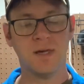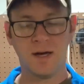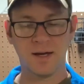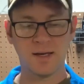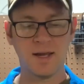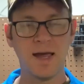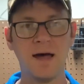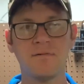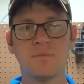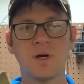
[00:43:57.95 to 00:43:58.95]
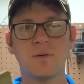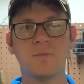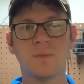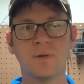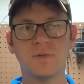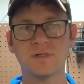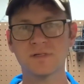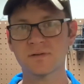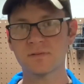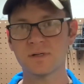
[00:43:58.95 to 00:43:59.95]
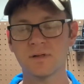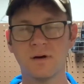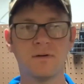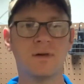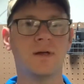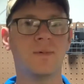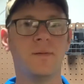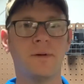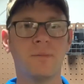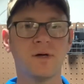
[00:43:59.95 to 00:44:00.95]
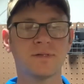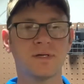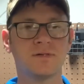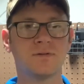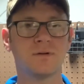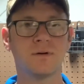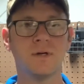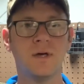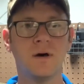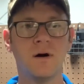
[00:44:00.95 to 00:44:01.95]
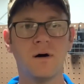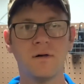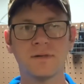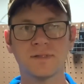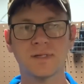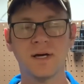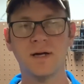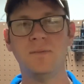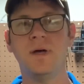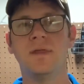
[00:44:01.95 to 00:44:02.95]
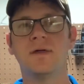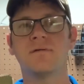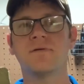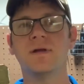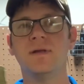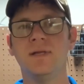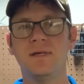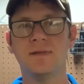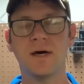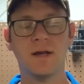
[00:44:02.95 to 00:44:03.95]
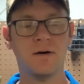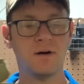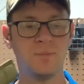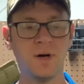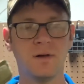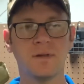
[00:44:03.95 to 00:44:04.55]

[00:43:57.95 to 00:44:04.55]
I can have my pistol reload and maybe a multi-tool all the time, and then if I need that outer belt, I